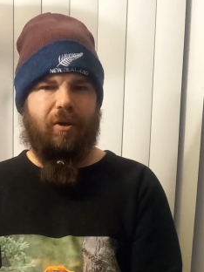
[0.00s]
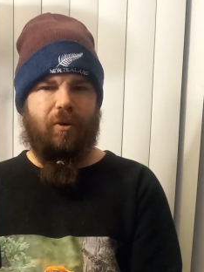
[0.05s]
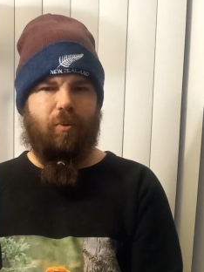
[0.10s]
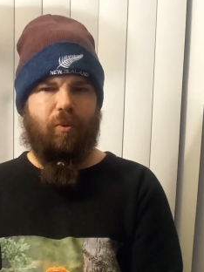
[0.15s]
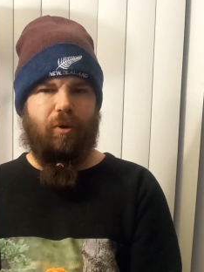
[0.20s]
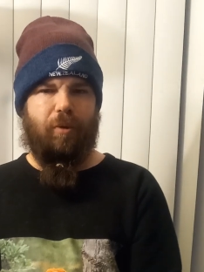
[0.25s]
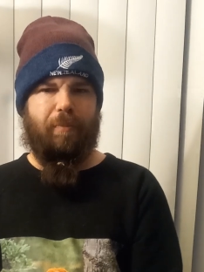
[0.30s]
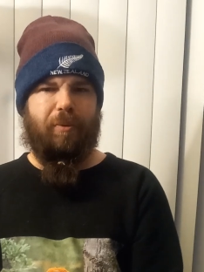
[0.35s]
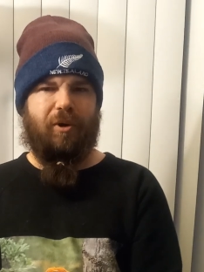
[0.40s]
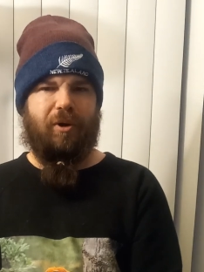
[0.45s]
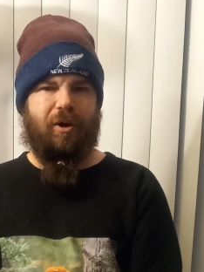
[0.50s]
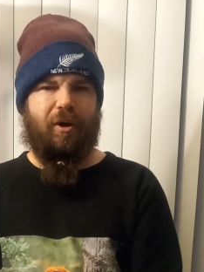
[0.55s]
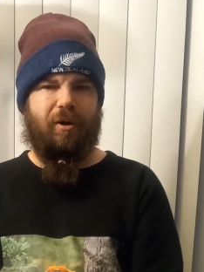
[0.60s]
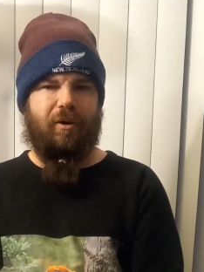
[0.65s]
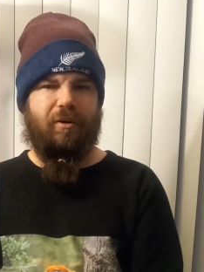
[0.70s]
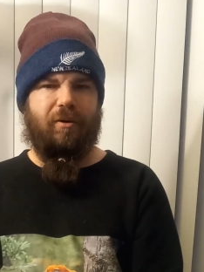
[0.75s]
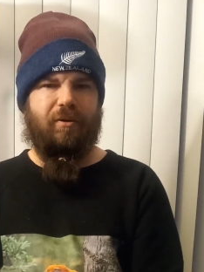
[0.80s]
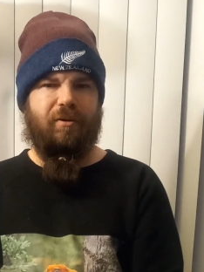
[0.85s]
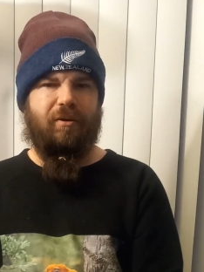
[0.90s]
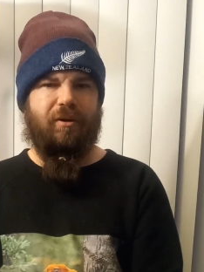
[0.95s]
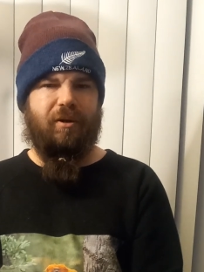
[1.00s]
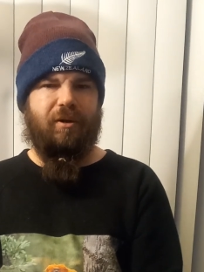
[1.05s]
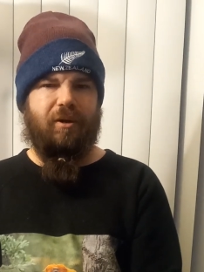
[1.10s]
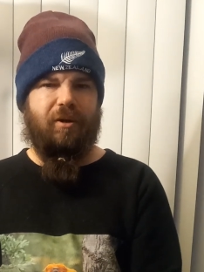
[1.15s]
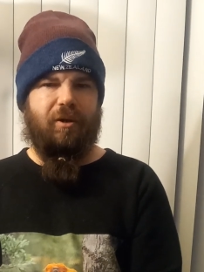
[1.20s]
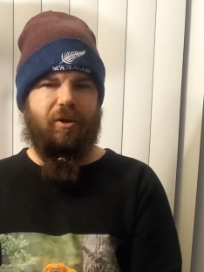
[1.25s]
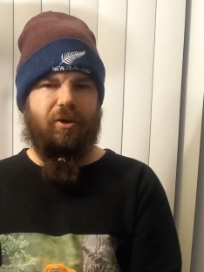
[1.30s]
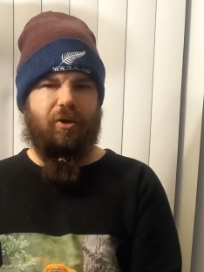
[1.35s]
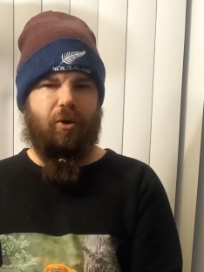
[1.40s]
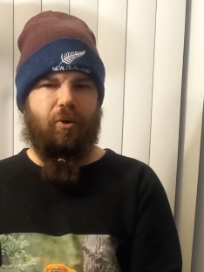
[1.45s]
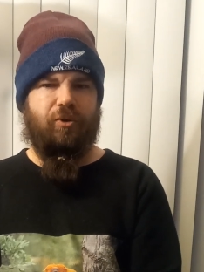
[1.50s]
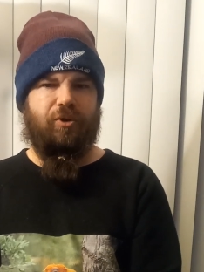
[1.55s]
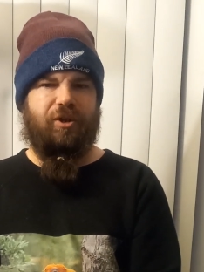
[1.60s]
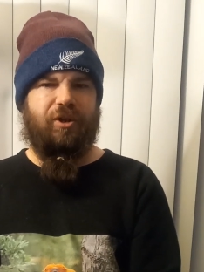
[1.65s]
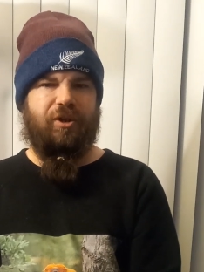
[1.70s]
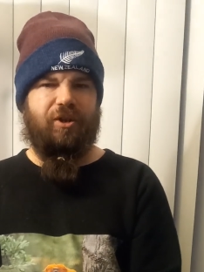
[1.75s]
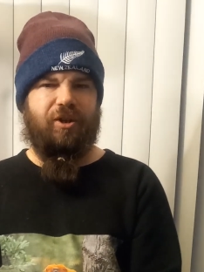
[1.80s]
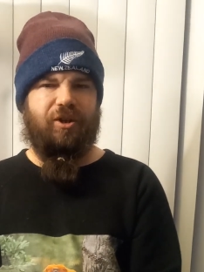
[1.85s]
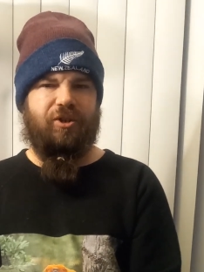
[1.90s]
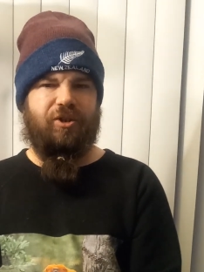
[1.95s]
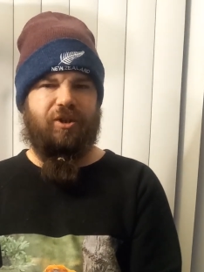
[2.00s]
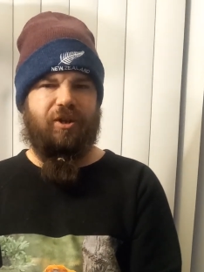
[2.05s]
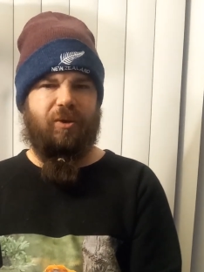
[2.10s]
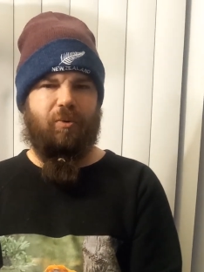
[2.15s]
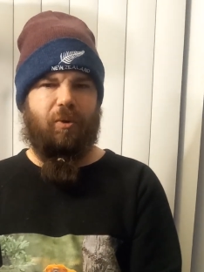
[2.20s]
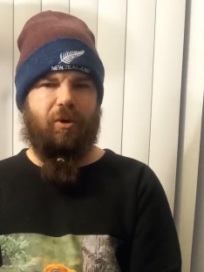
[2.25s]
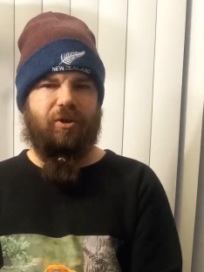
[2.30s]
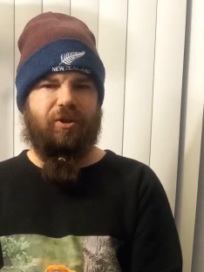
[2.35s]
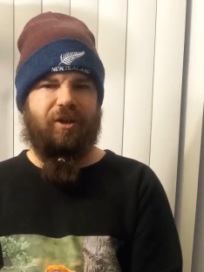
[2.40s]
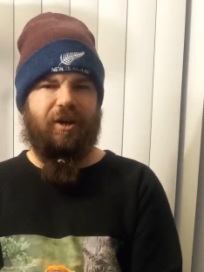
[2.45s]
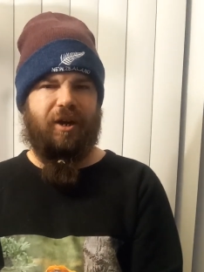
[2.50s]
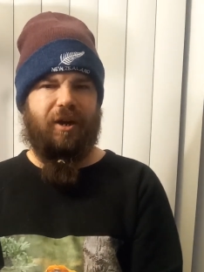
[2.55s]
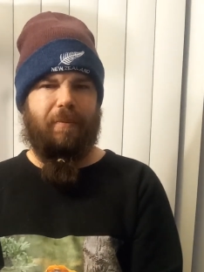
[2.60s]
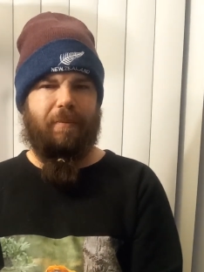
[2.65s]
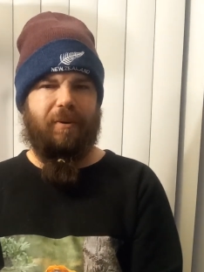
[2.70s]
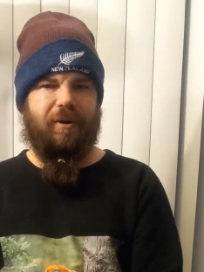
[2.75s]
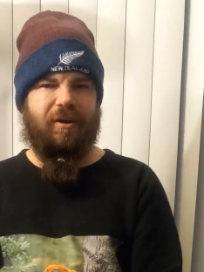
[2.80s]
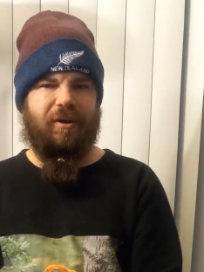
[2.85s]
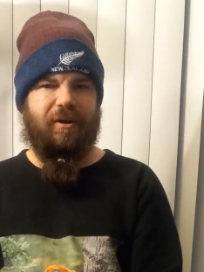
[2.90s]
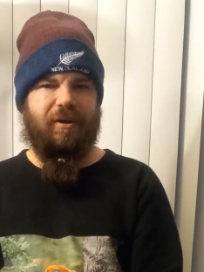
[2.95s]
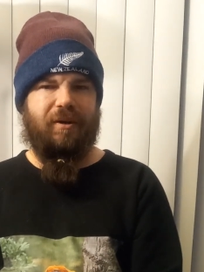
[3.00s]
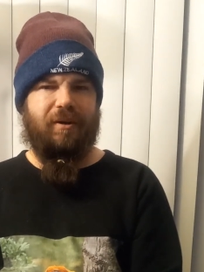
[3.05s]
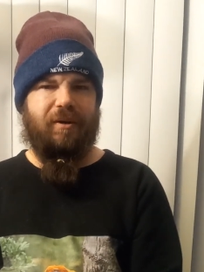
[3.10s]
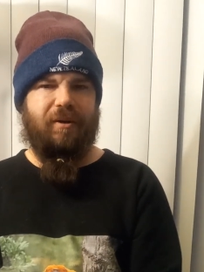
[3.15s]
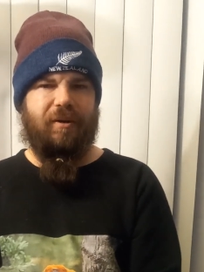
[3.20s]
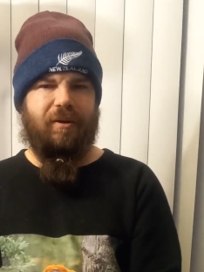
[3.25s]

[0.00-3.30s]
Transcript: where Picard goes in to see what's happening.